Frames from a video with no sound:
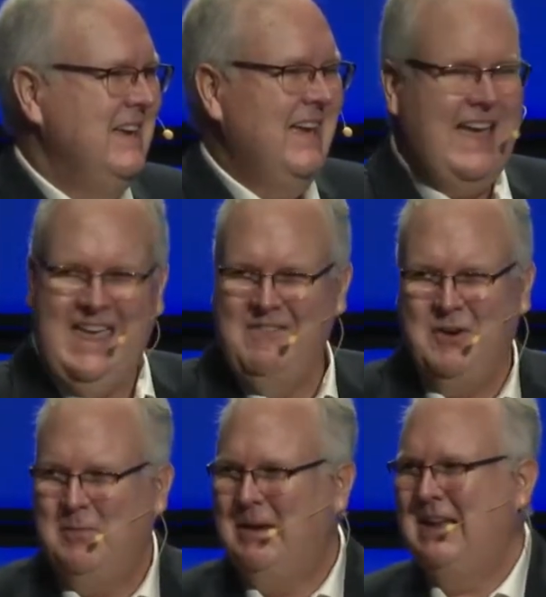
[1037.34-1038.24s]
If you're
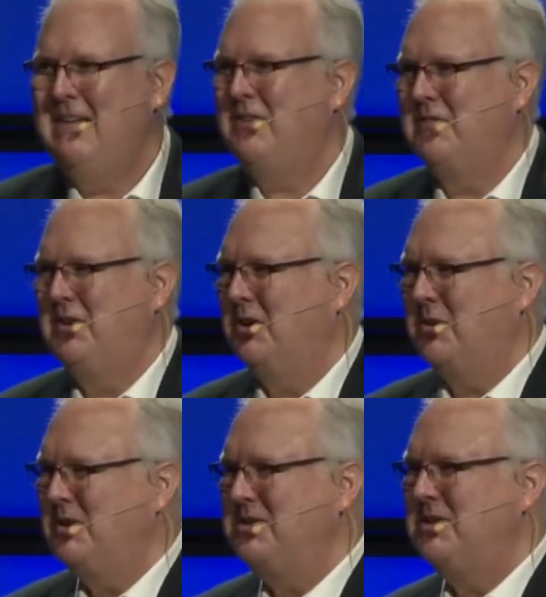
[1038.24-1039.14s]
a believer, if you're a
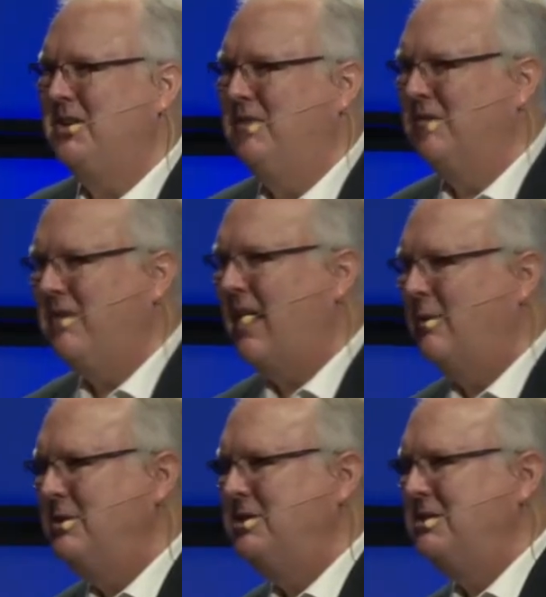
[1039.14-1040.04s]
Christian, if you're
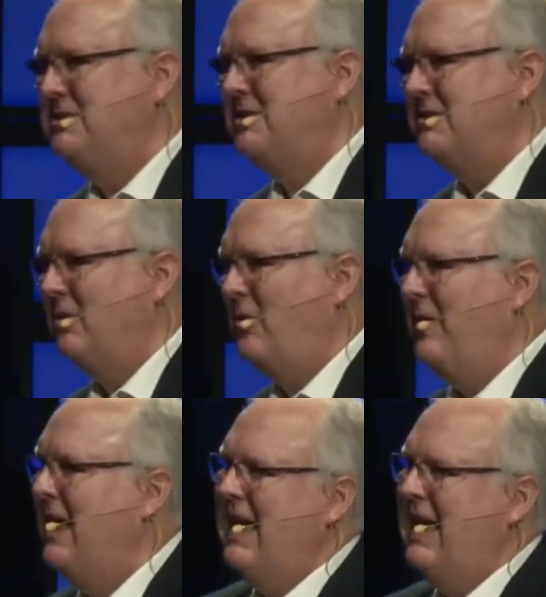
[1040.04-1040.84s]
following Jesus as Lord,